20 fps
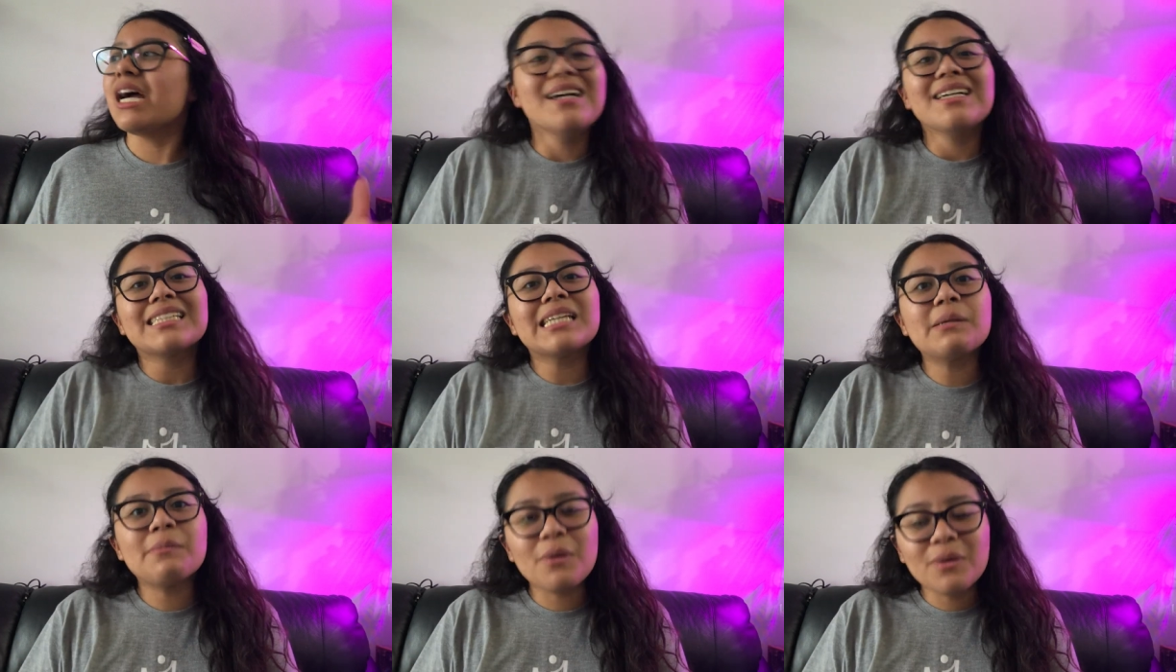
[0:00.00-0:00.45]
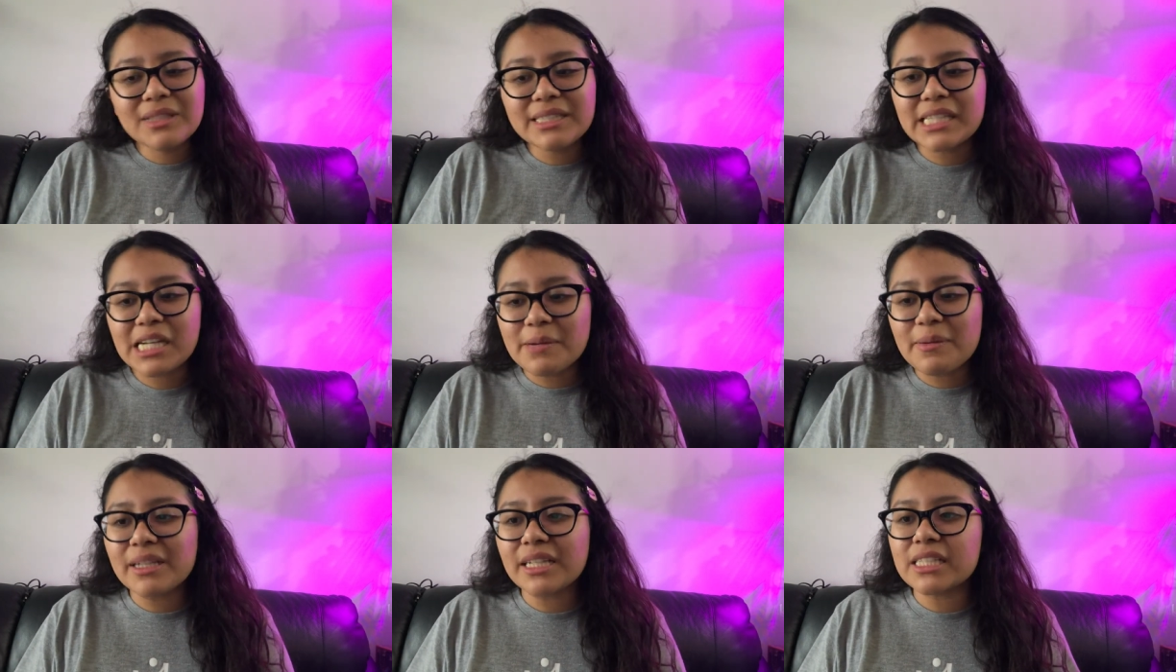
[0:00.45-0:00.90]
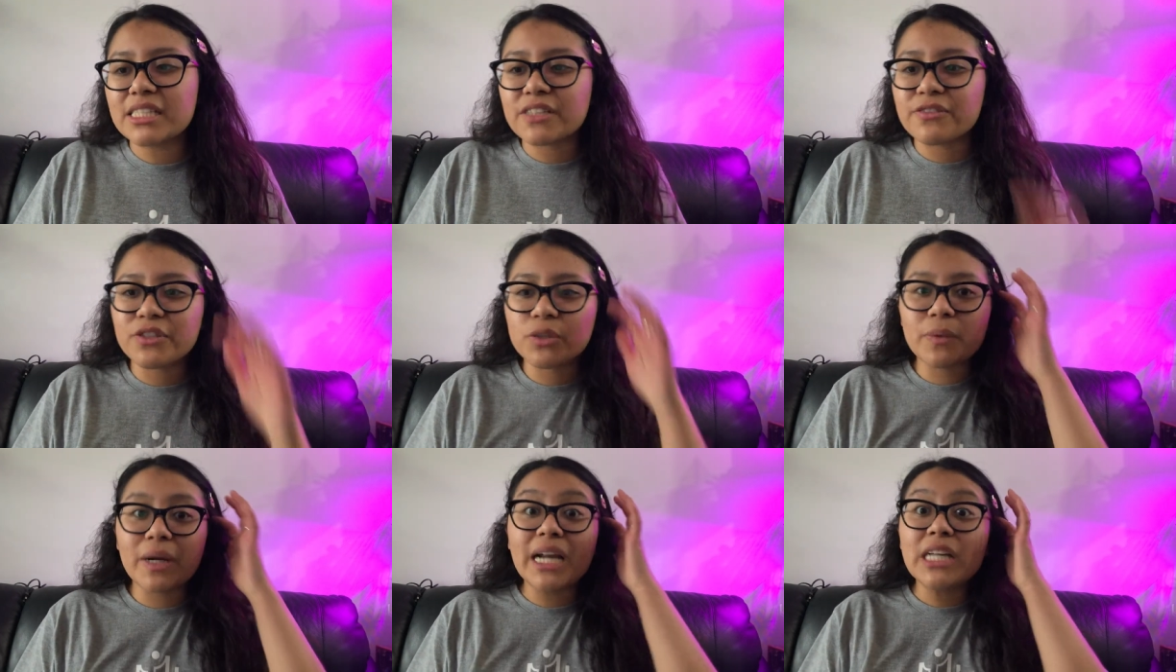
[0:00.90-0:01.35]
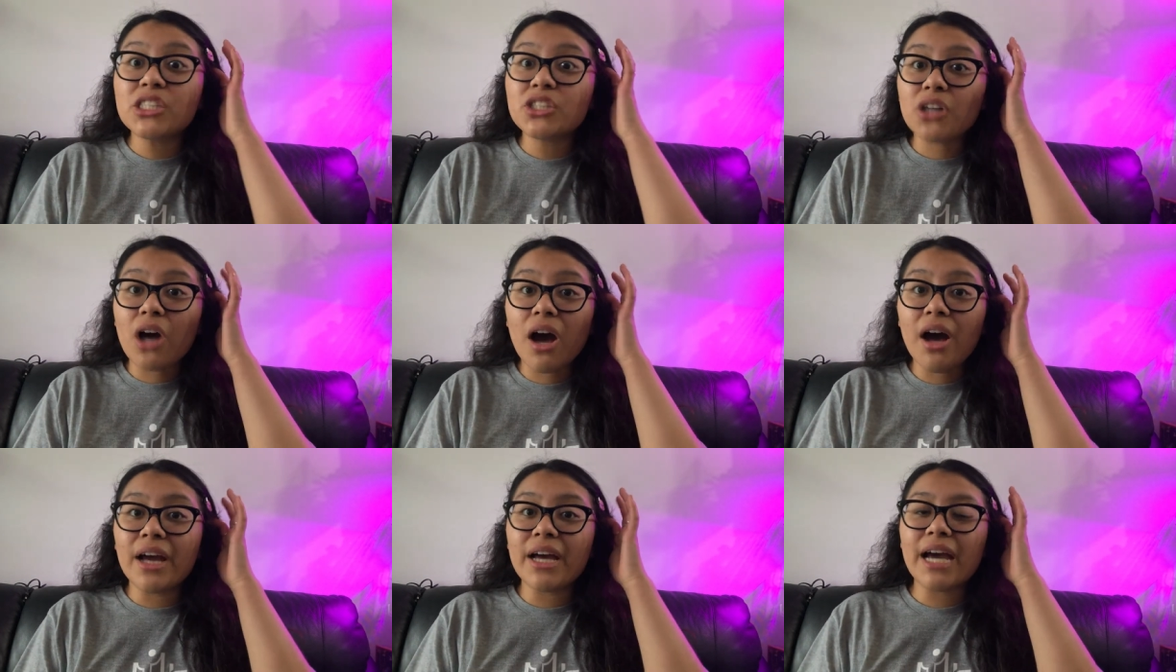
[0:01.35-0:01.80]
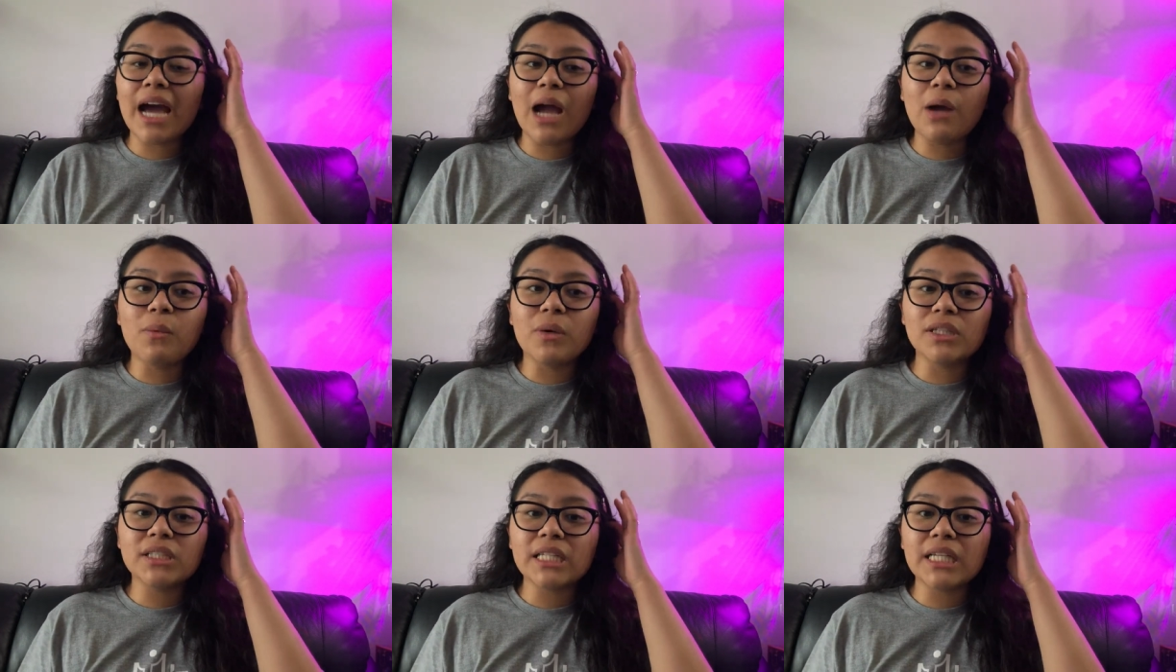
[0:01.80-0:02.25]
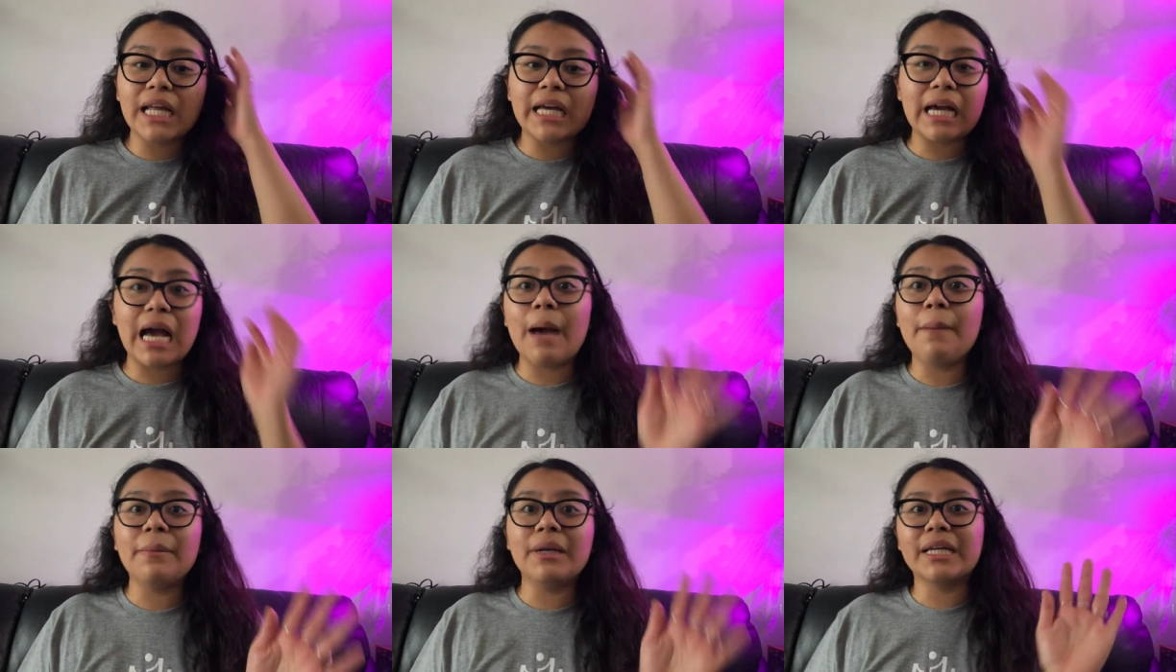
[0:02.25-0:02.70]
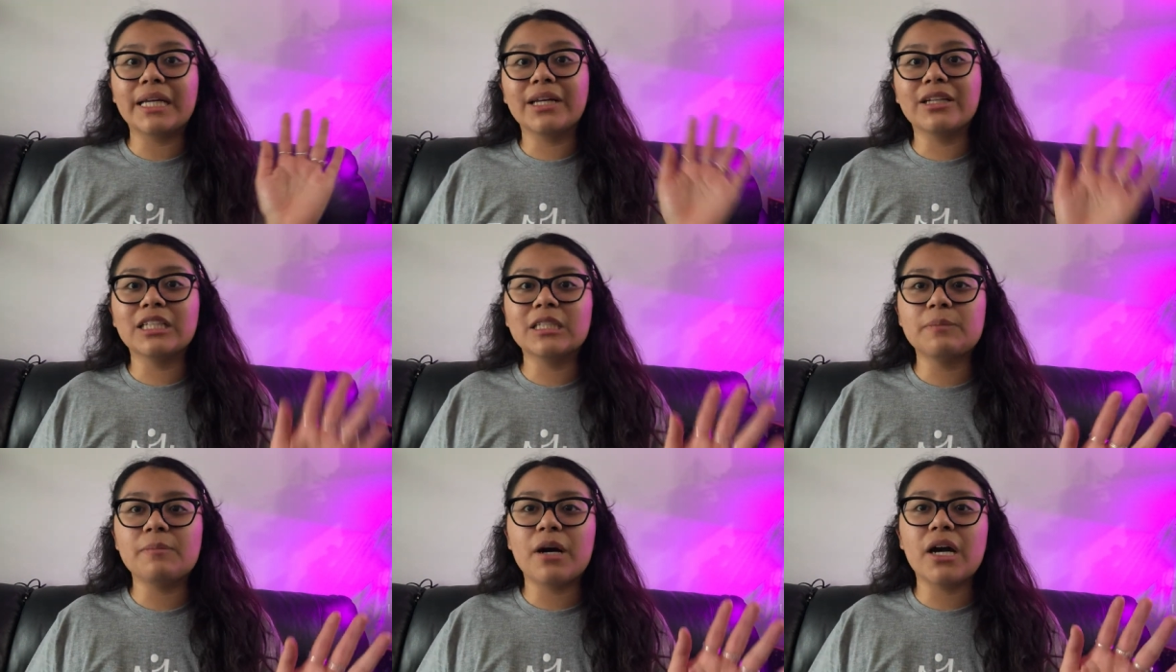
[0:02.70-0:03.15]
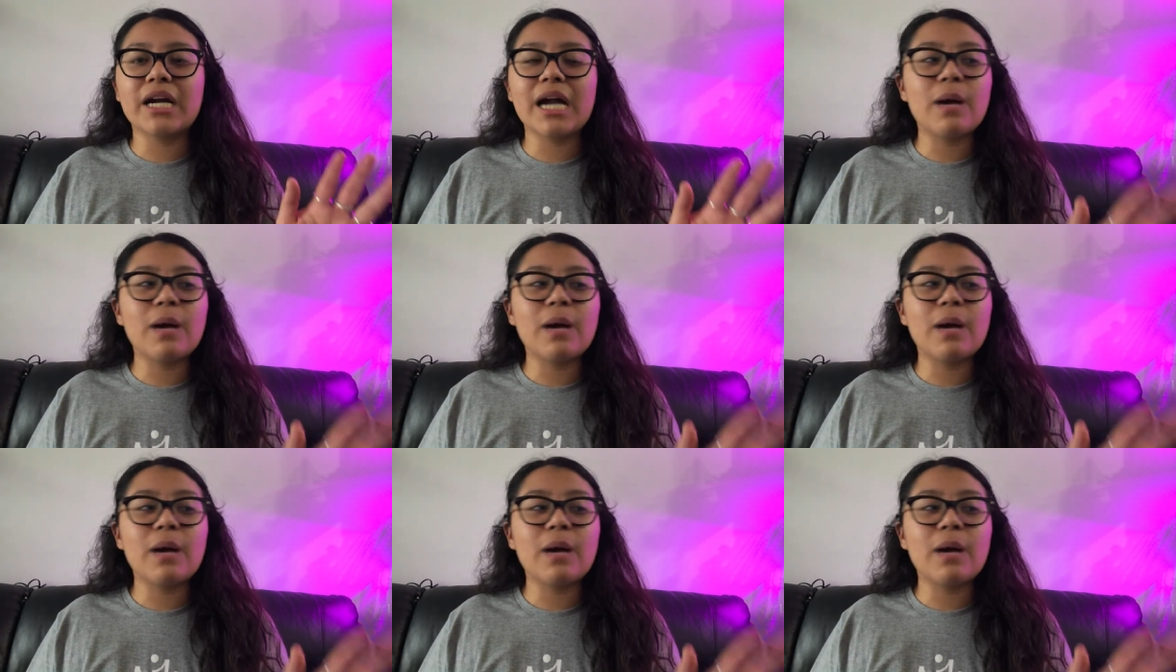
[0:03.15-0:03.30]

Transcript: So I'm always scared about that stuff. So when I saw it, I wasn't like I'm gonna kill this bug.